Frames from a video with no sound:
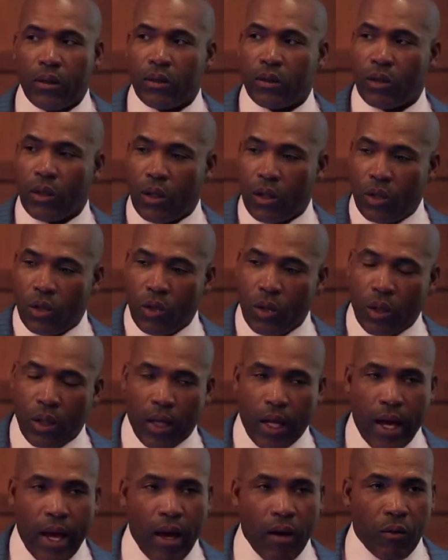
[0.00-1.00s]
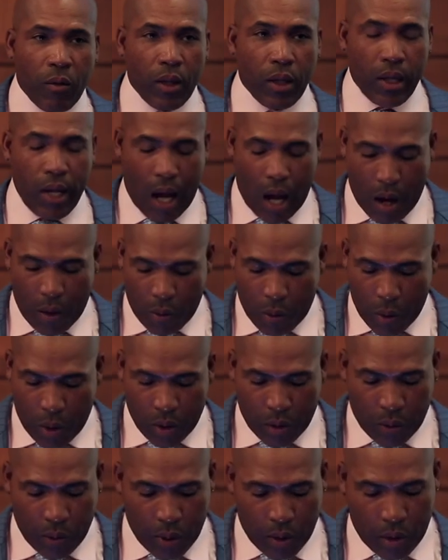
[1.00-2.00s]
so that you can have what God
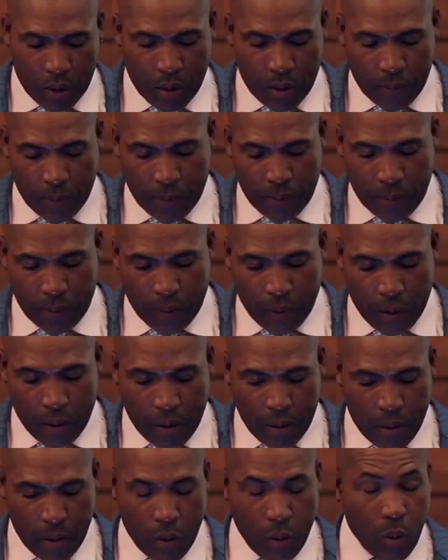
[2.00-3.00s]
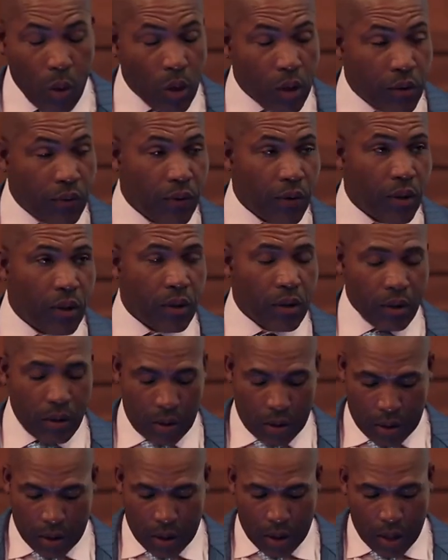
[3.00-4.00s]
wants with you, wants for you.
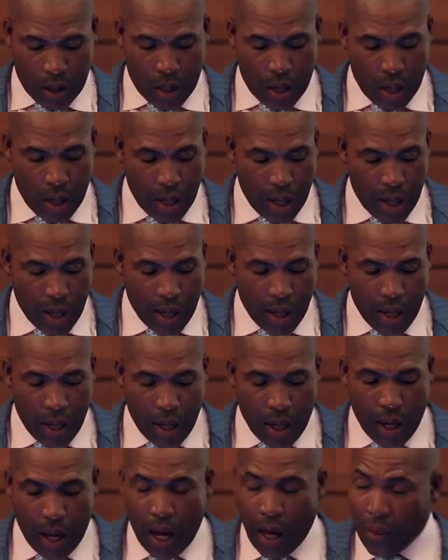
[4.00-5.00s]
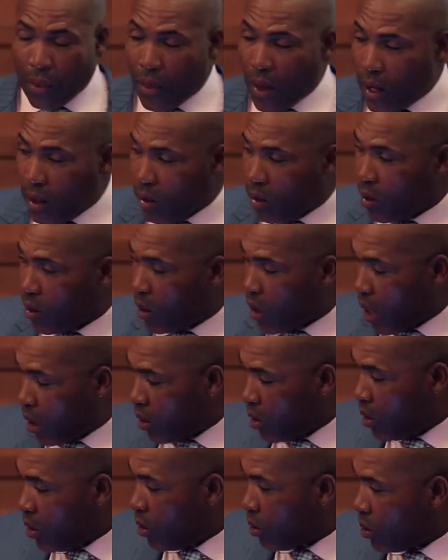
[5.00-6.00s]
I thank you and I
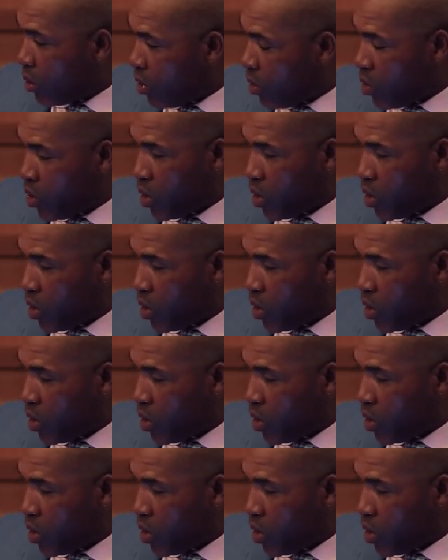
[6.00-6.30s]
yield to